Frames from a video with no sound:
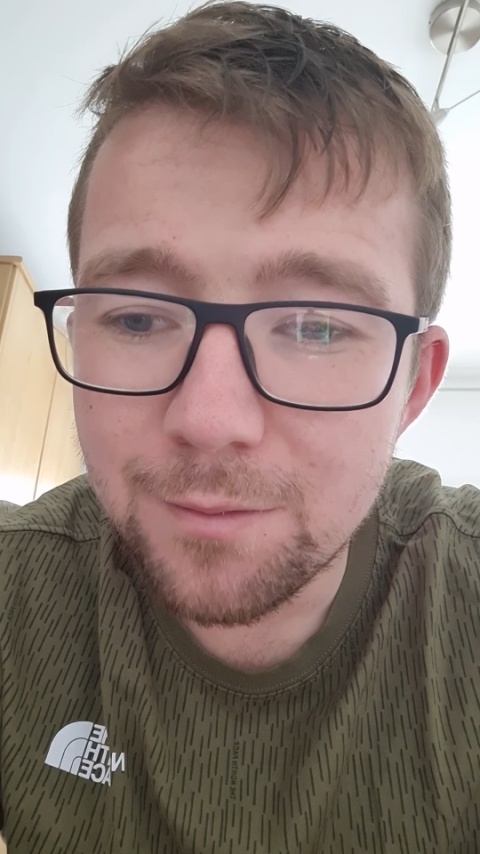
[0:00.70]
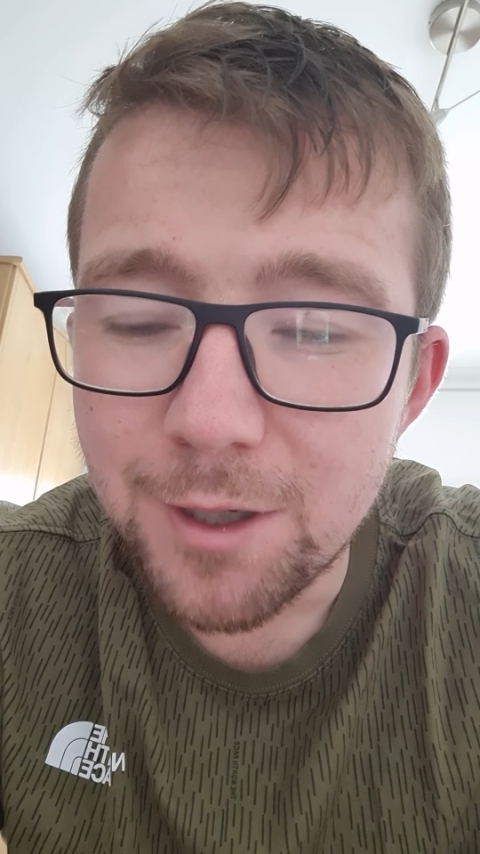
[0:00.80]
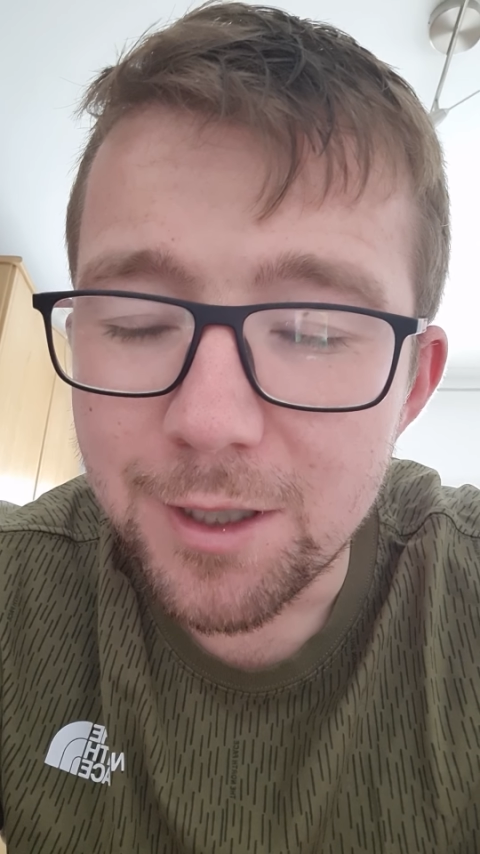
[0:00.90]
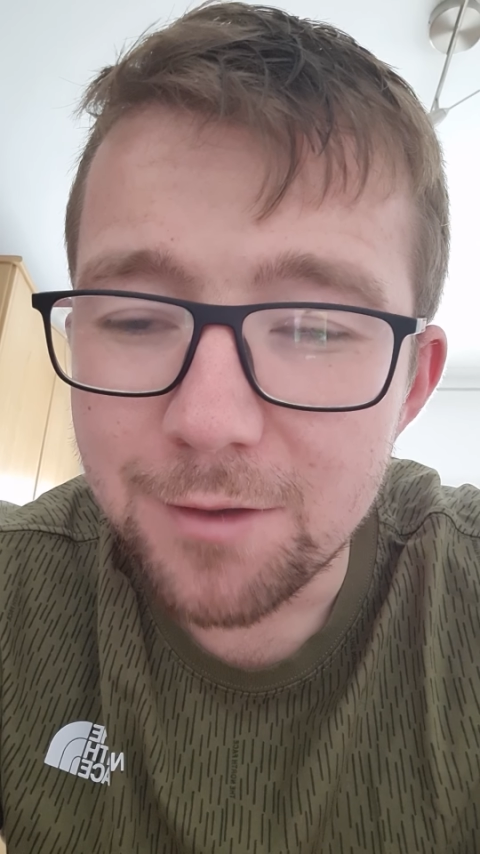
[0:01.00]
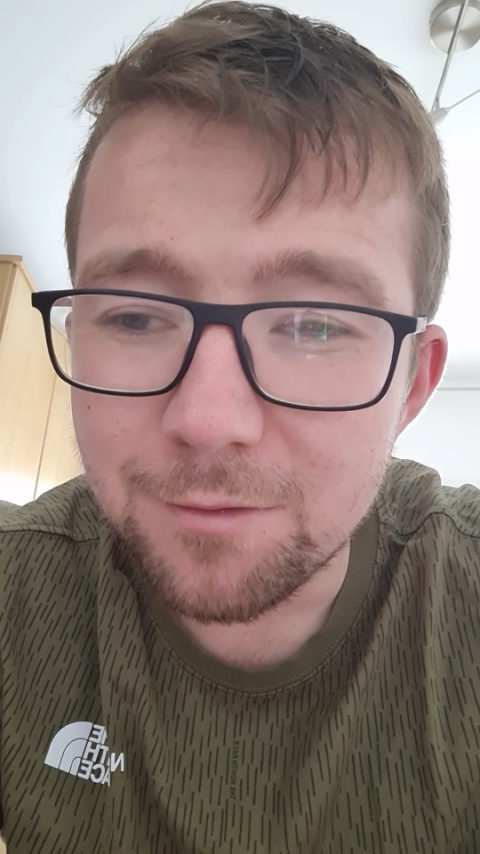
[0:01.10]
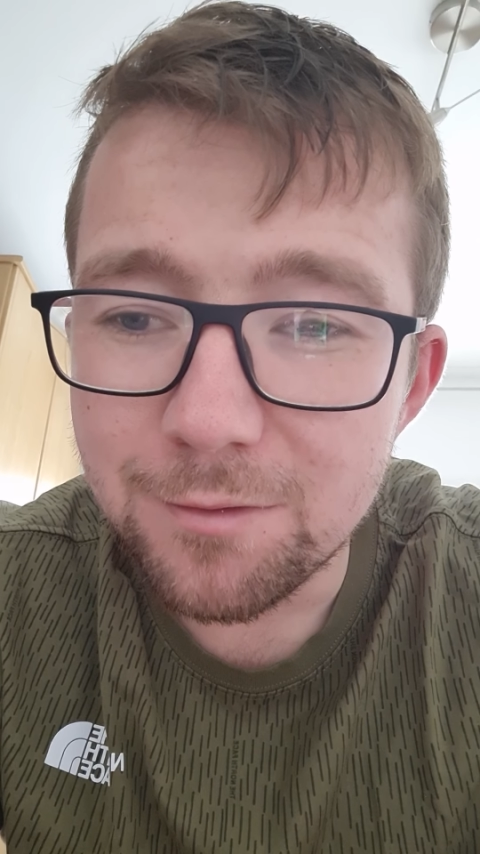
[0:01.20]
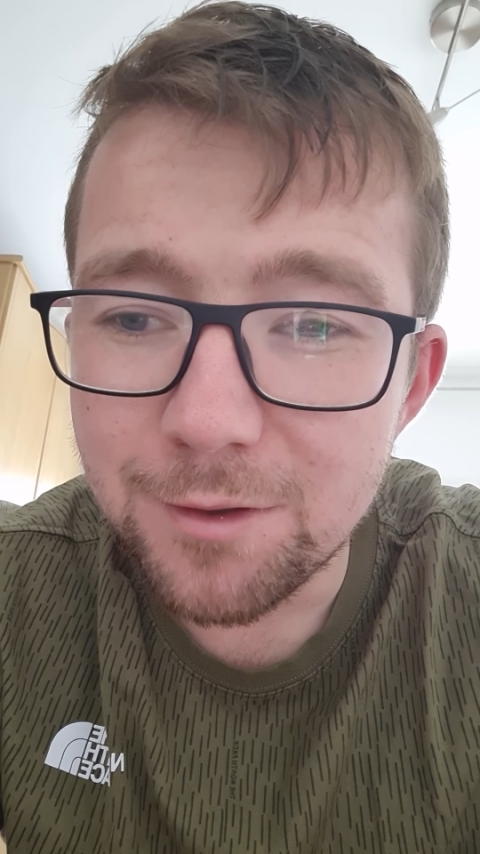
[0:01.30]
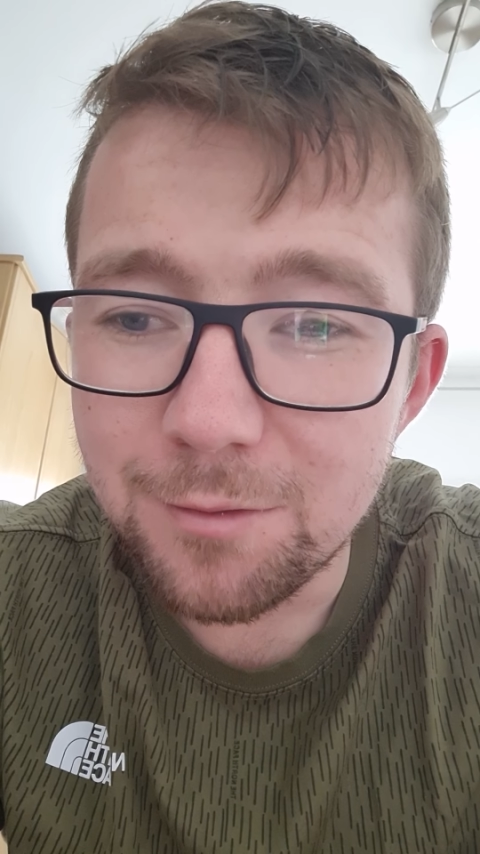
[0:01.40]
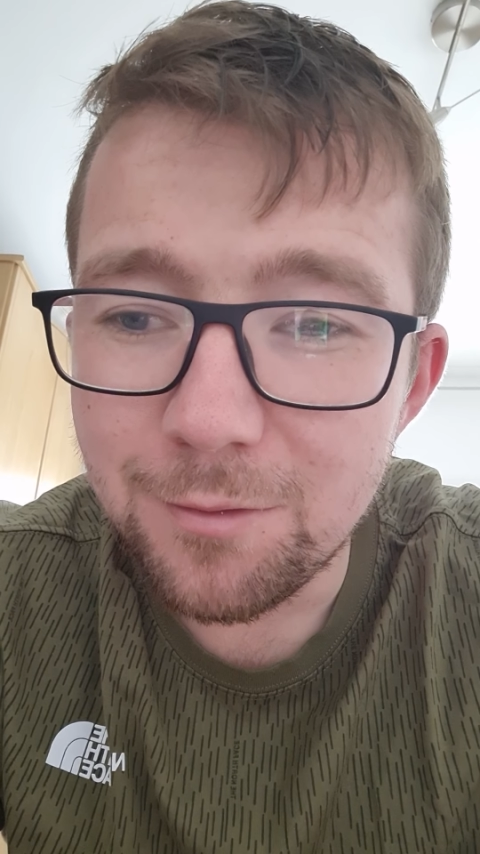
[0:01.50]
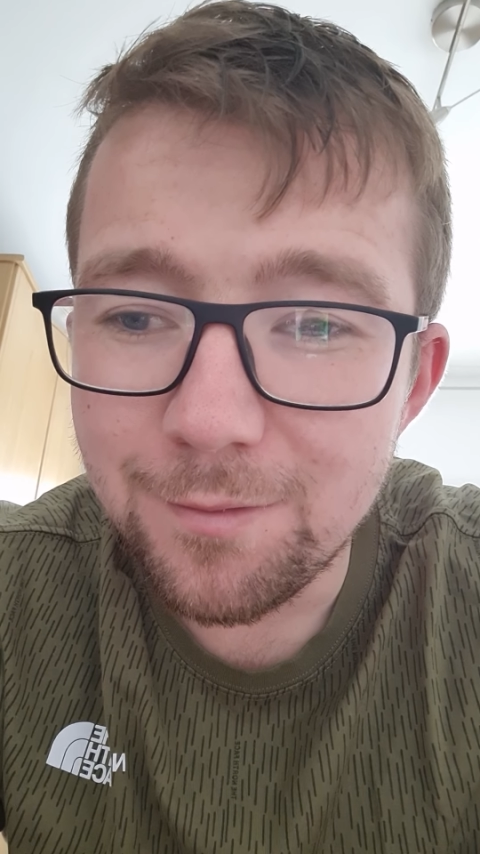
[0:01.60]
Paddy's
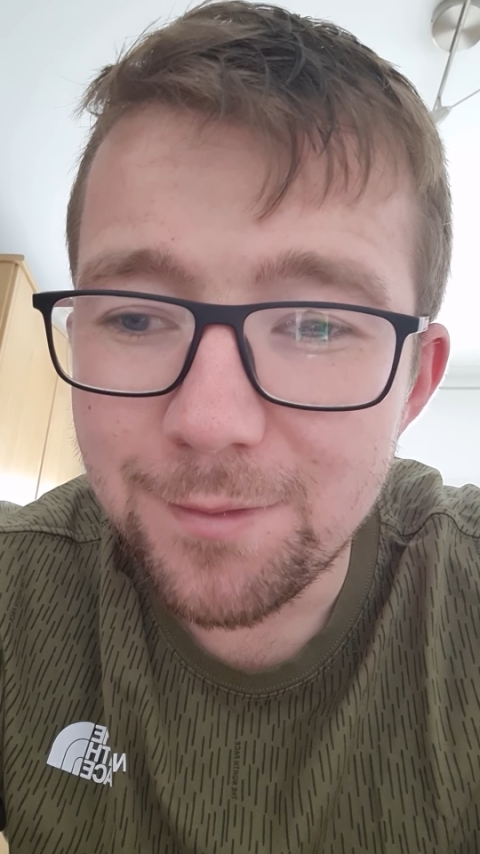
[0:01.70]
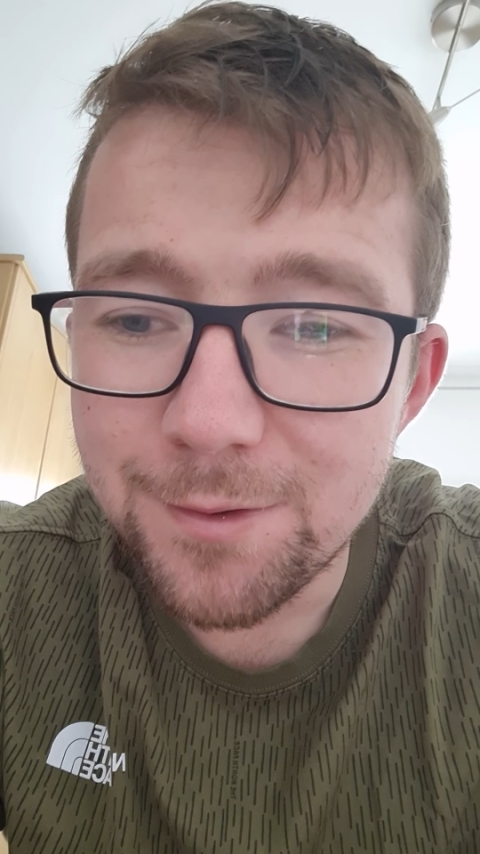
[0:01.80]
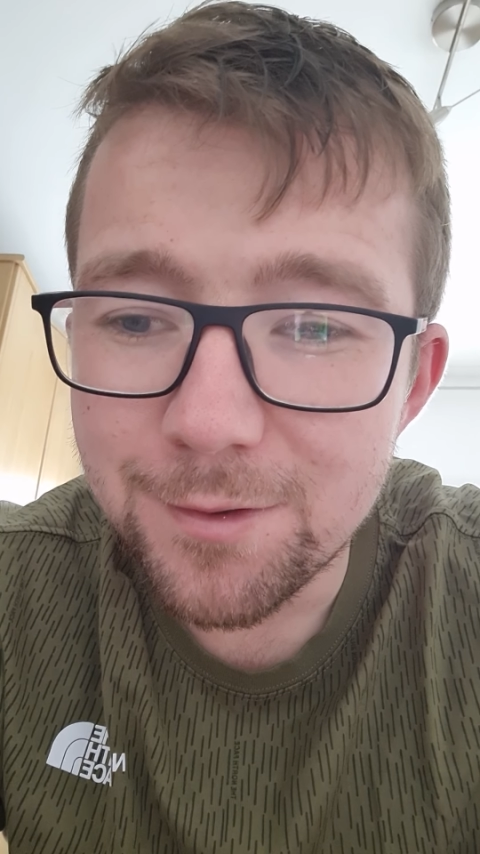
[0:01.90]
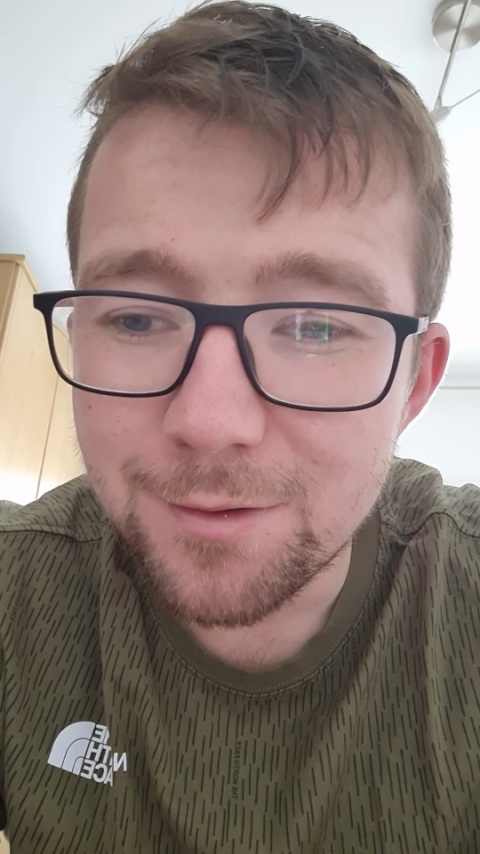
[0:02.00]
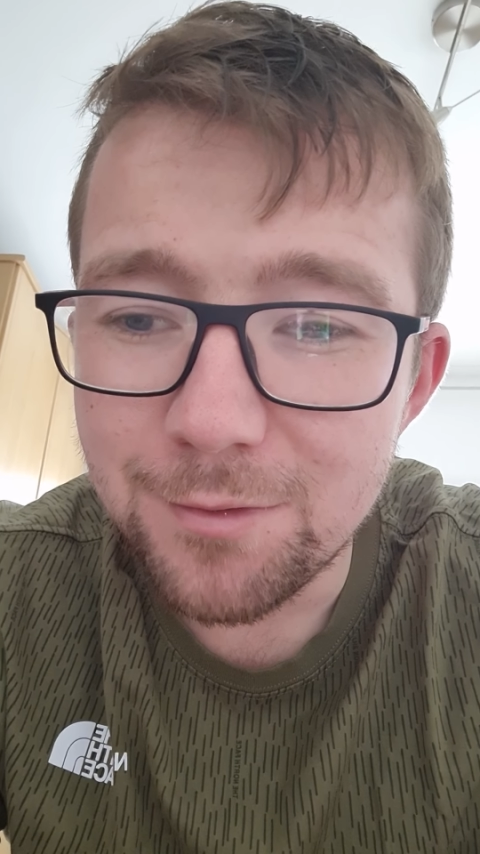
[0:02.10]
review. A